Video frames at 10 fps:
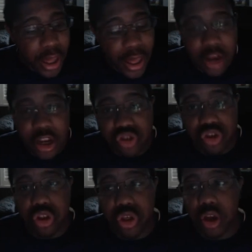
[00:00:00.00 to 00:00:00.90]
and
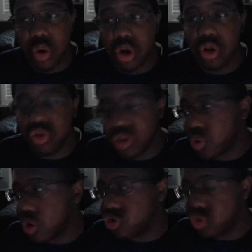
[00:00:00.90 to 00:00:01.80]
initially you thought you were going to lose
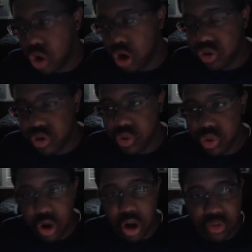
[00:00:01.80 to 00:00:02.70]
around $200 to
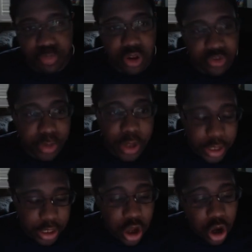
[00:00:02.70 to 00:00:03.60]
$300 plus
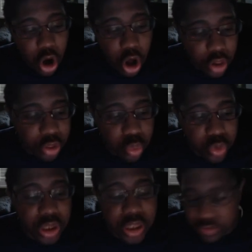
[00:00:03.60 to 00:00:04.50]
million on the
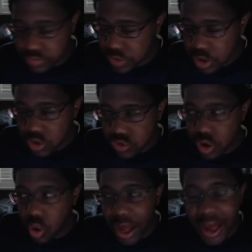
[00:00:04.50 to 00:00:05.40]
release.
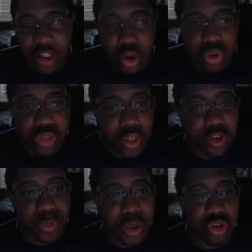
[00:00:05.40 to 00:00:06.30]
So I don't think that's
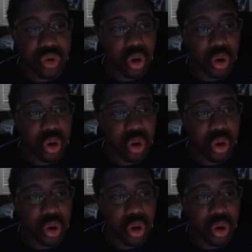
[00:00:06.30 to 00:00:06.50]
speaking to a